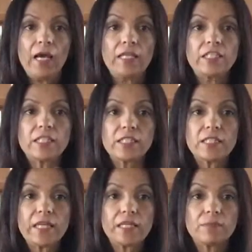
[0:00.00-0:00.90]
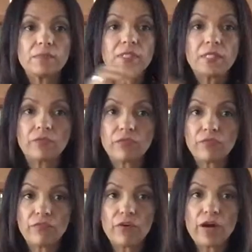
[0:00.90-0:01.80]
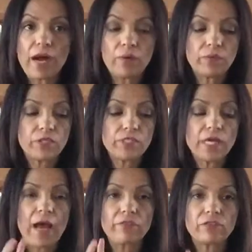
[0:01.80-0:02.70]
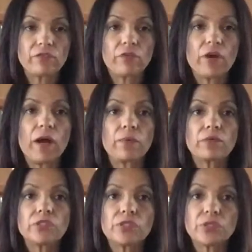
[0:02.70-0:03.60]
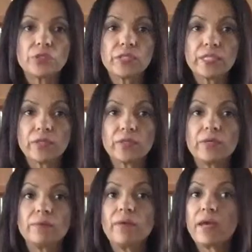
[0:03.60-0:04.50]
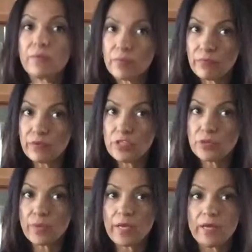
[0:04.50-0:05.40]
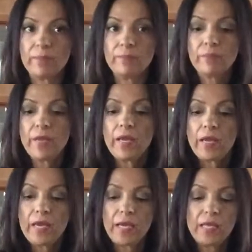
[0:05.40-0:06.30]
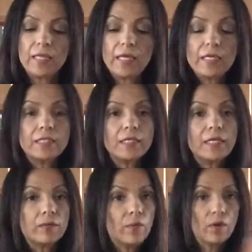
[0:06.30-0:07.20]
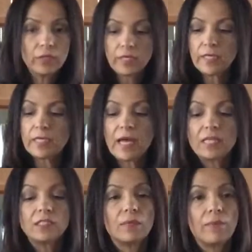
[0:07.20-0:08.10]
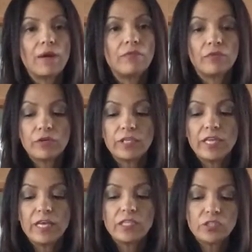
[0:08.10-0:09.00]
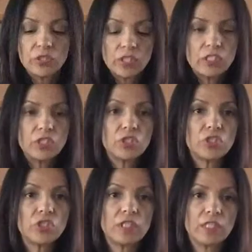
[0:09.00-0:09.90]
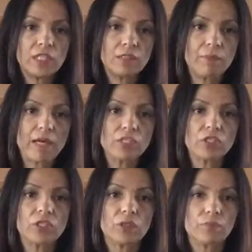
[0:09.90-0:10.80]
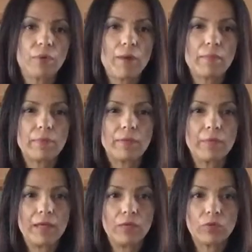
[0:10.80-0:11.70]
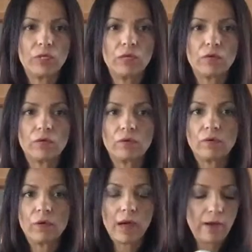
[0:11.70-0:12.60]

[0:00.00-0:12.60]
just let them sit for 4 hours. After 4 hours, you seal them and refrigerate them. And like I said, only lasts about 4 days. So this batch could probably make 3 or